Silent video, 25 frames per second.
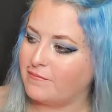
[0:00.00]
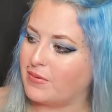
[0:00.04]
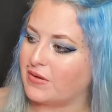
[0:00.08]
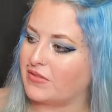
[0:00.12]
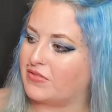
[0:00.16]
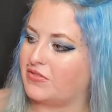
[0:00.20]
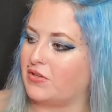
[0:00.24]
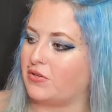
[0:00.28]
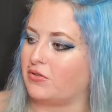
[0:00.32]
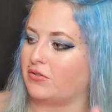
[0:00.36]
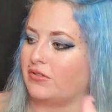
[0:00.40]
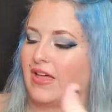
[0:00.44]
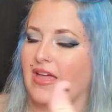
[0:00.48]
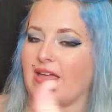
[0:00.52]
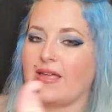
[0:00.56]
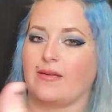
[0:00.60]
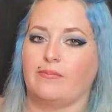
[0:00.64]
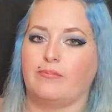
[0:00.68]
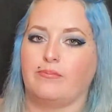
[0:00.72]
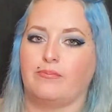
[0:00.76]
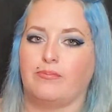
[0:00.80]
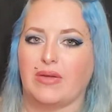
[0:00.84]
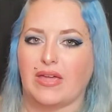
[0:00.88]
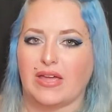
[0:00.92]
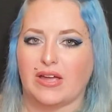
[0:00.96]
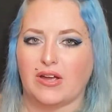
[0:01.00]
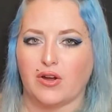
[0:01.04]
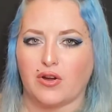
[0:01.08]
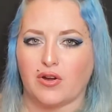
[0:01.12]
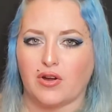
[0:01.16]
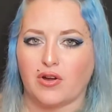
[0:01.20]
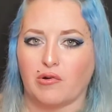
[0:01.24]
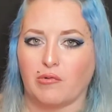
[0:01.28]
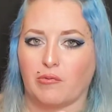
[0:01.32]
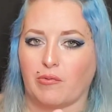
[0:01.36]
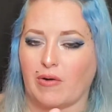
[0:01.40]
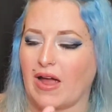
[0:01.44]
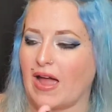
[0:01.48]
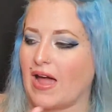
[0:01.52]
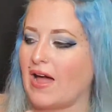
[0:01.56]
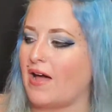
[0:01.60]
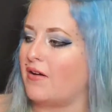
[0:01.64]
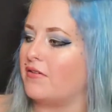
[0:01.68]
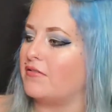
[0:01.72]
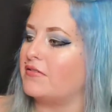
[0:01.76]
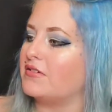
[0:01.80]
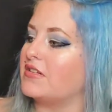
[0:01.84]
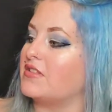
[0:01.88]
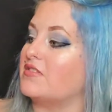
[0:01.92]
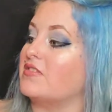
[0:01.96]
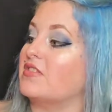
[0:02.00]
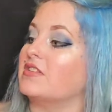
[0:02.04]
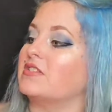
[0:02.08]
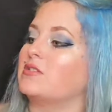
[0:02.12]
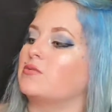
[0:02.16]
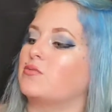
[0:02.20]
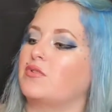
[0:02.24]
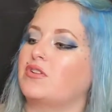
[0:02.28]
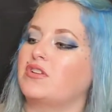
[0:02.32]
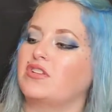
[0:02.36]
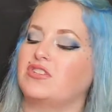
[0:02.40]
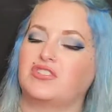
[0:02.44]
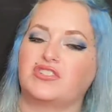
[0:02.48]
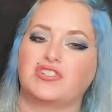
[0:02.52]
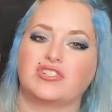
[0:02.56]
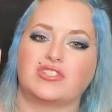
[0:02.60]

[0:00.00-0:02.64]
but they're like bigger around, and this one is